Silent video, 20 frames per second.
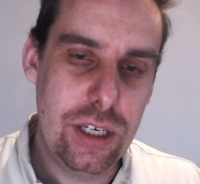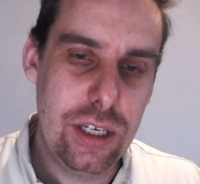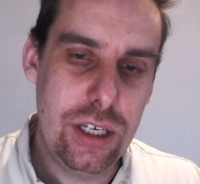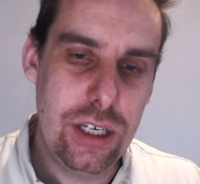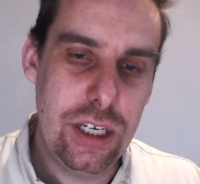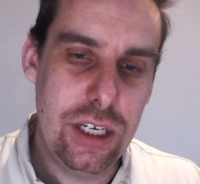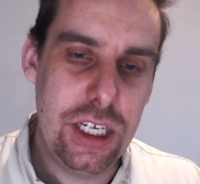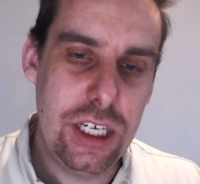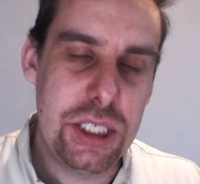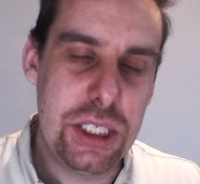
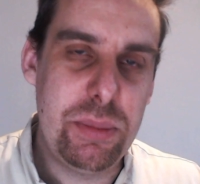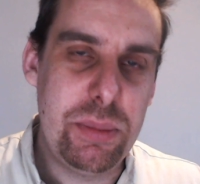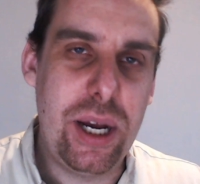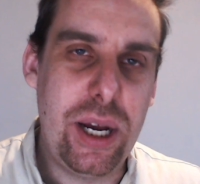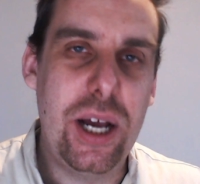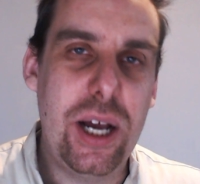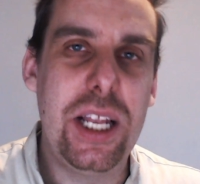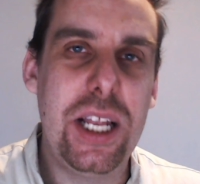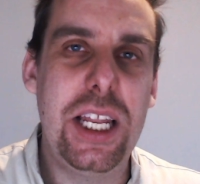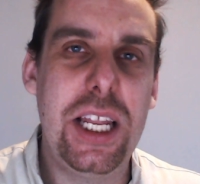It's about
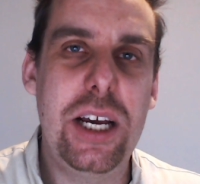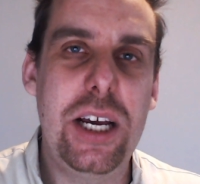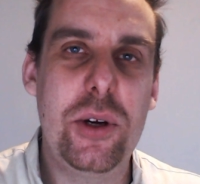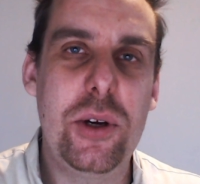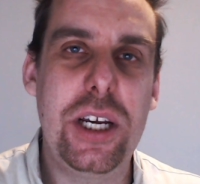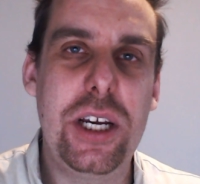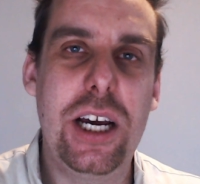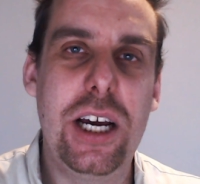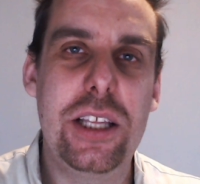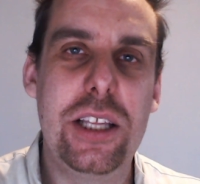allowing
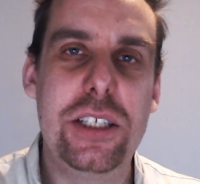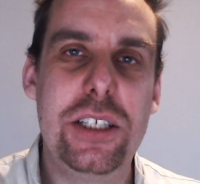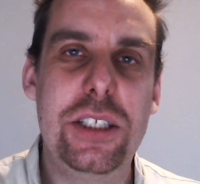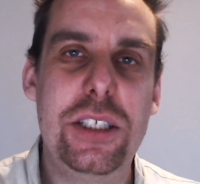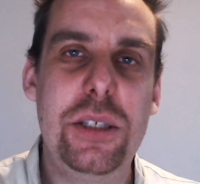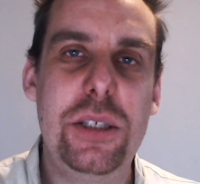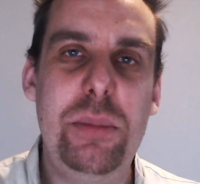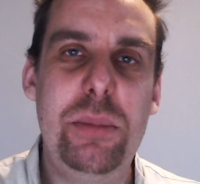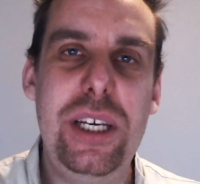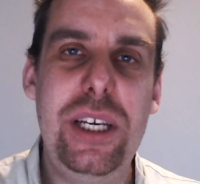others to
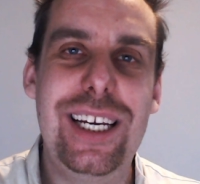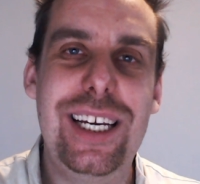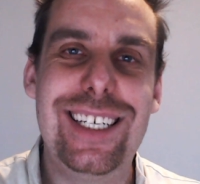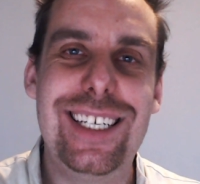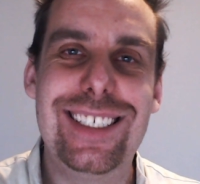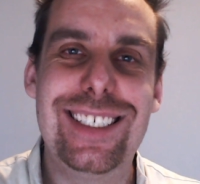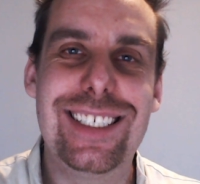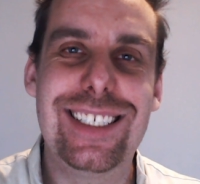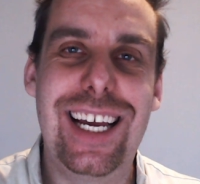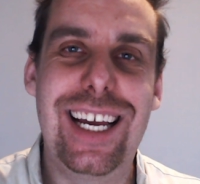be
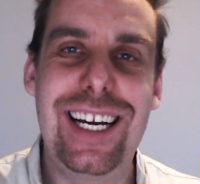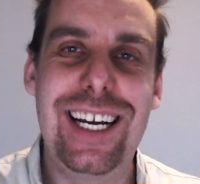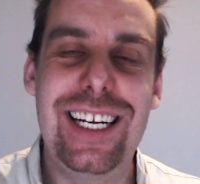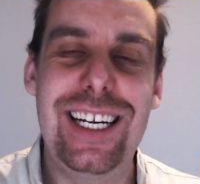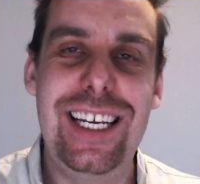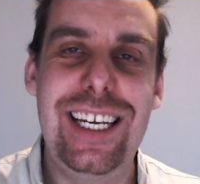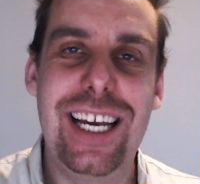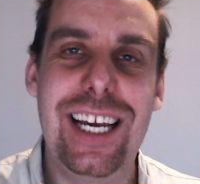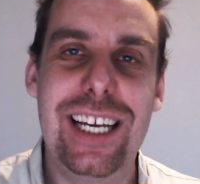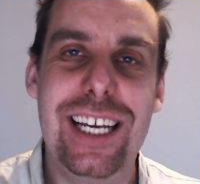exactly
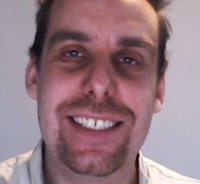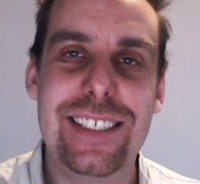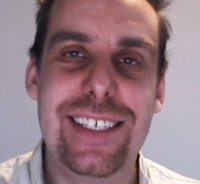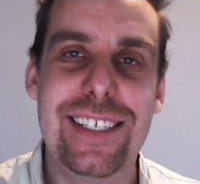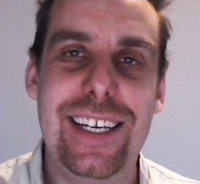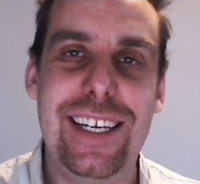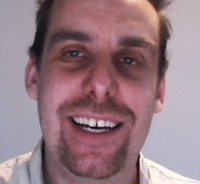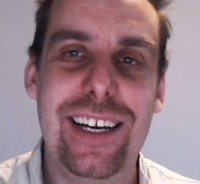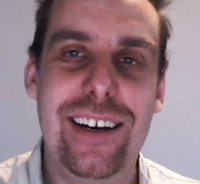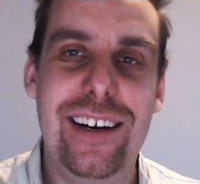as they
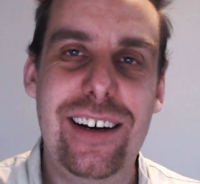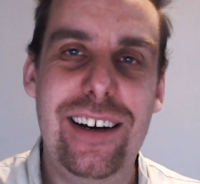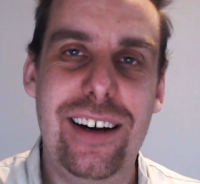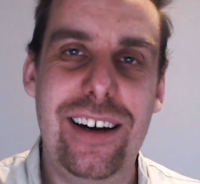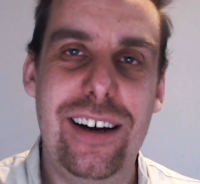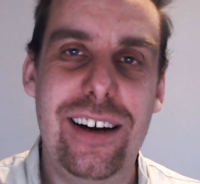are.